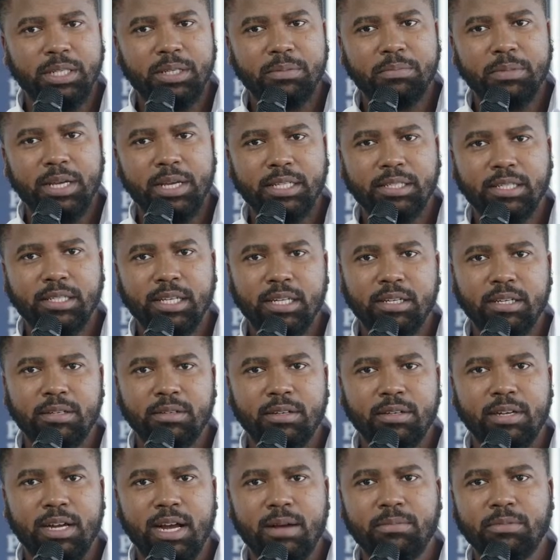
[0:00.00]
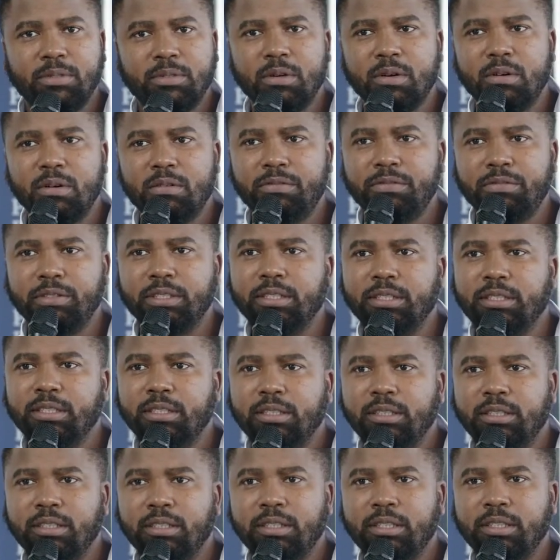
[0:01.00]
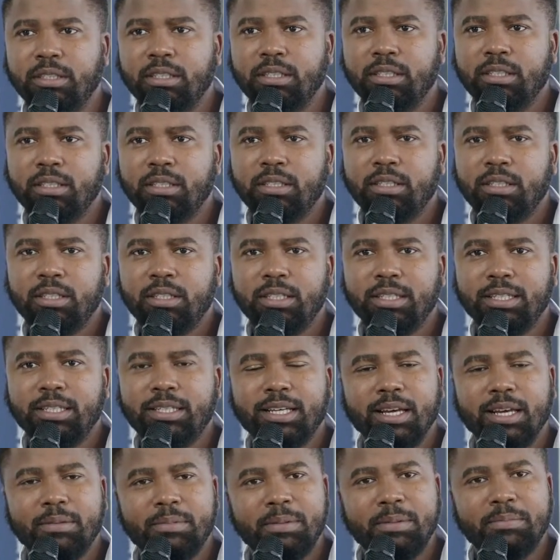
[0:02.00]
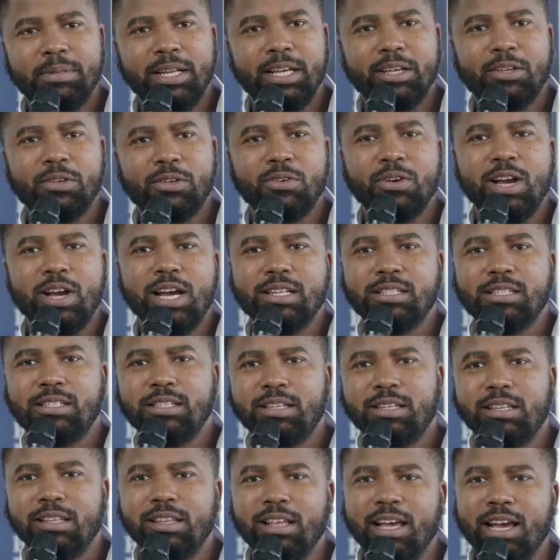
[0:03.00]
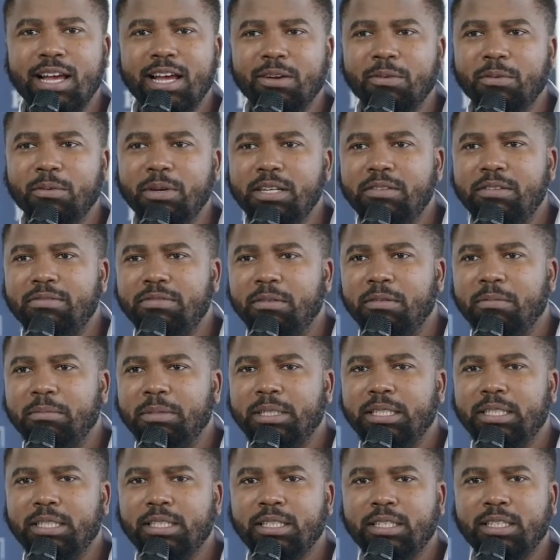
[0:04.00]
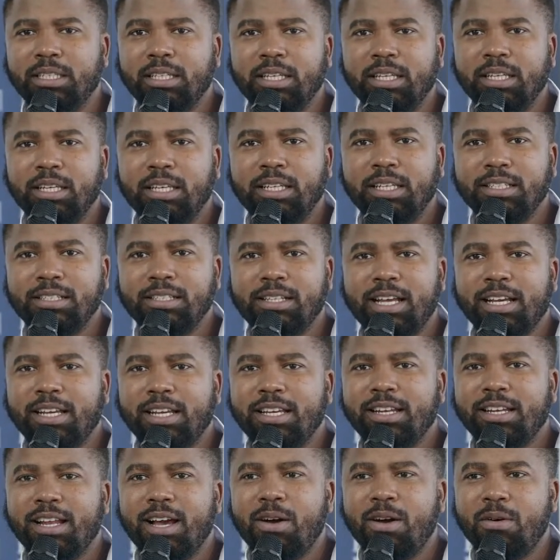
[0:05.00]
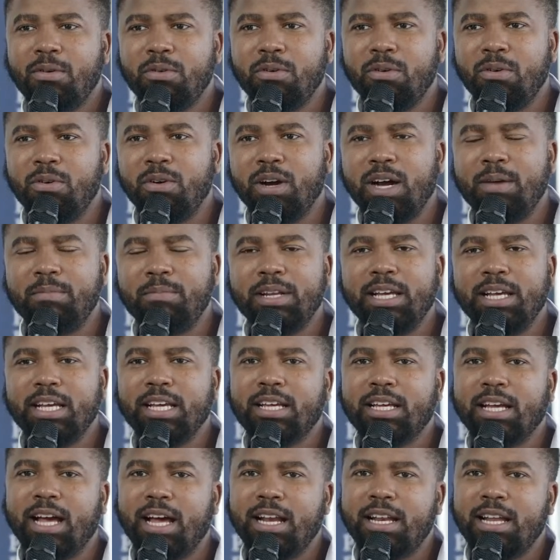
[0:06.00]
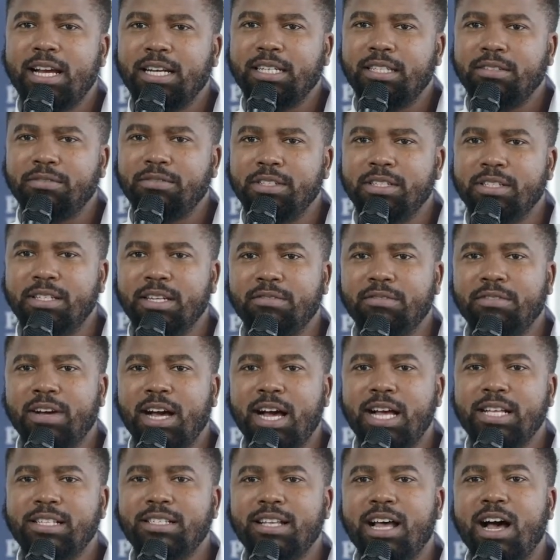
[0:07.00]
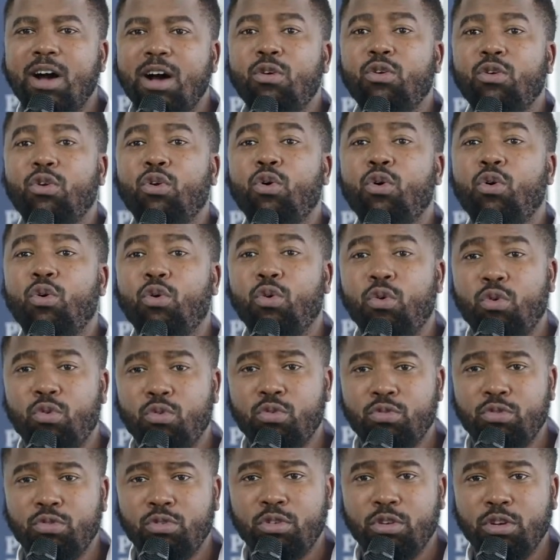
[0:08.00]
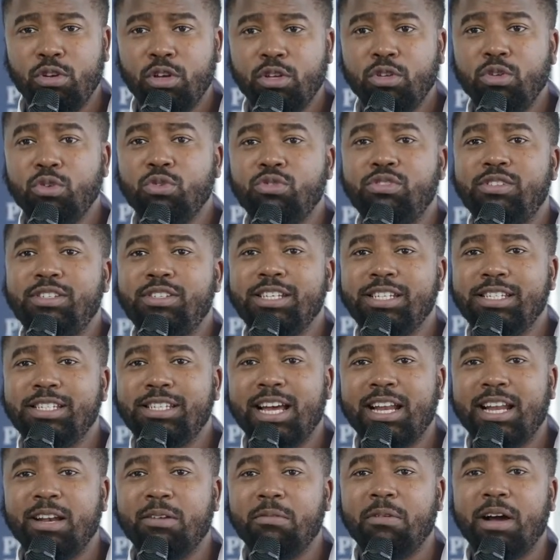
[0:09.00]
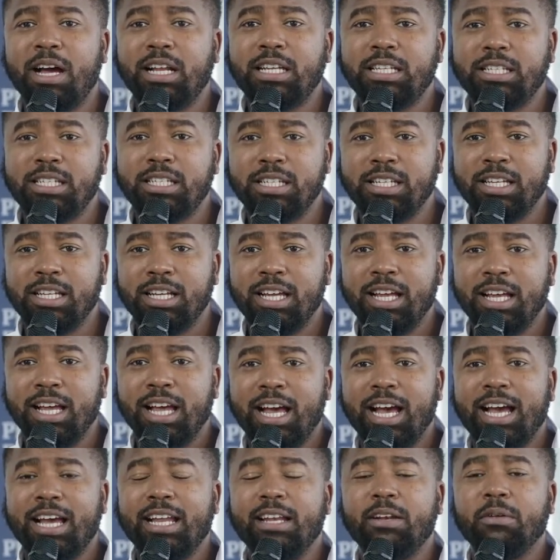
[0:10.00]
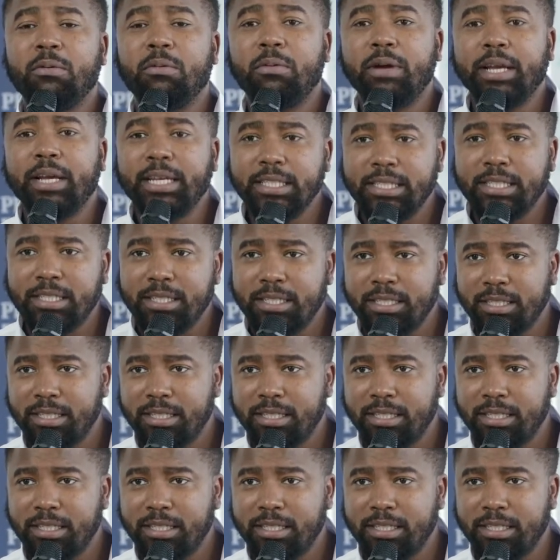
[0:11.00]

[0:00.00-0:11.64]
me. I said, you come to office. I'm like, you go and sit there and wait for me. He's like, in how long? I'm like, an activist asks how long. You sit and what? And wait.